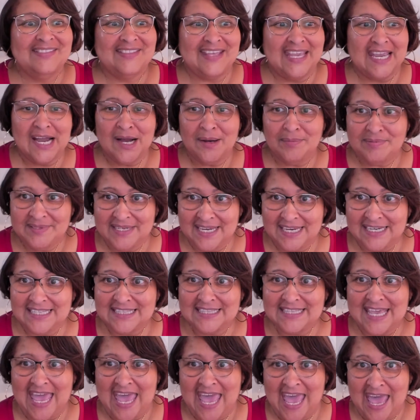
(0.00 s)
they
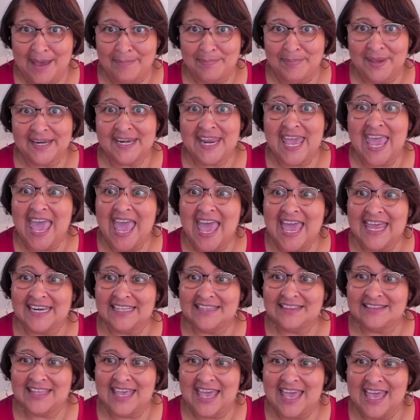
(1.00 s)
updated the app and
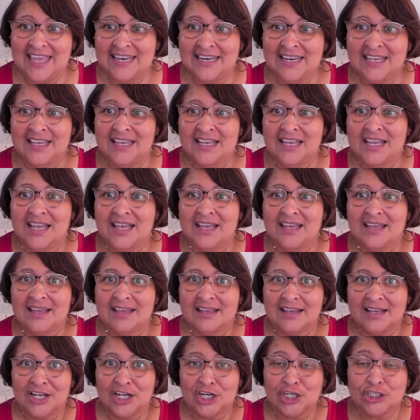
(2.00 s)
added that,
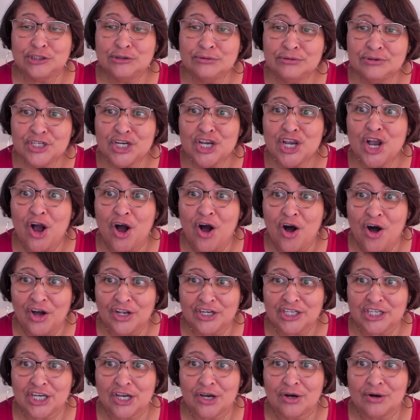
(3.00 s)
including
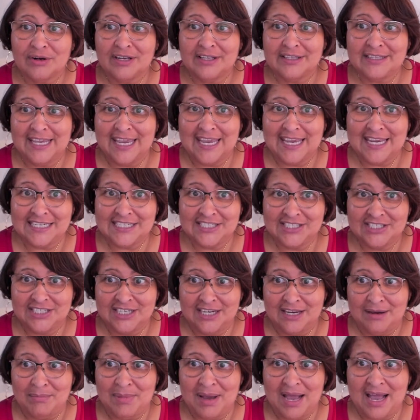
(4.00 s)
audio and the
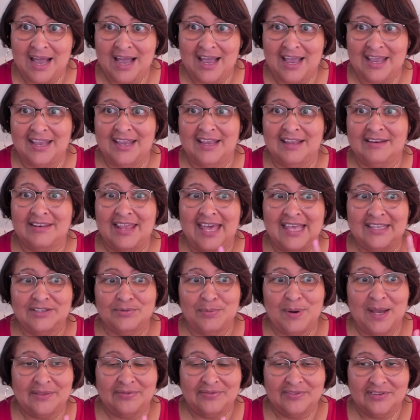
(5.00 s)
HDMI. And
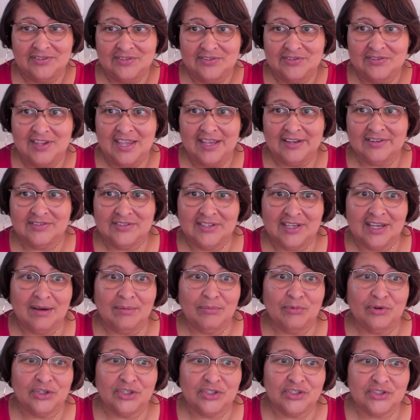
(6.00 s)
that's why this next thing
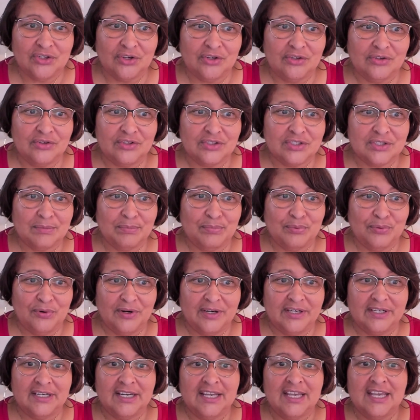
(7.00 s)
I'm going to show you is
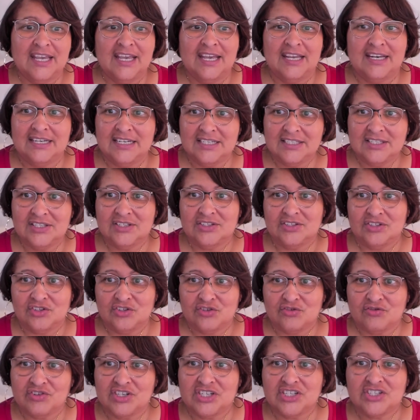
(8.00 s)
important. And this is a
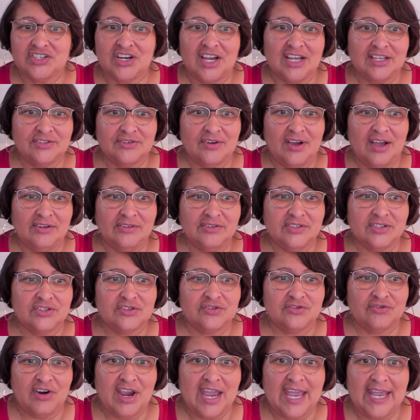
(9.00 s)
screenshot, so I'll
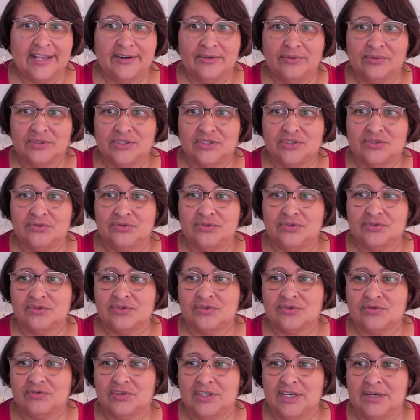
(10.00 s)
just drag it onto the
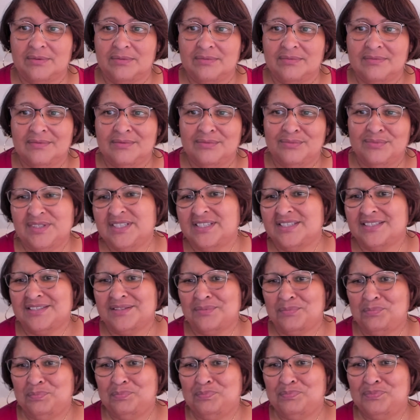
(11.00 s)
screen, which
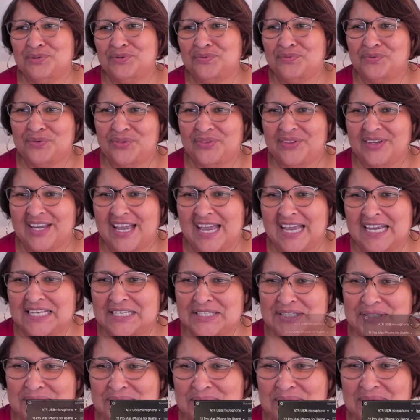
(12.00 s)
is a beautiful thing I
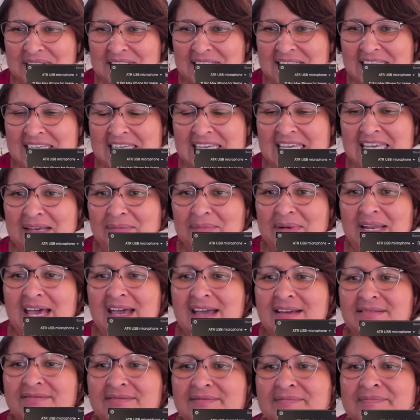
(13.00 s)
can do in Ecamm
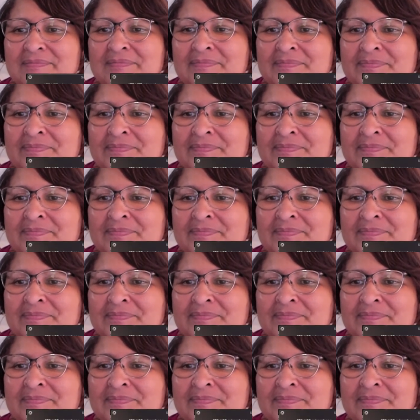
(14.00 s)
Live.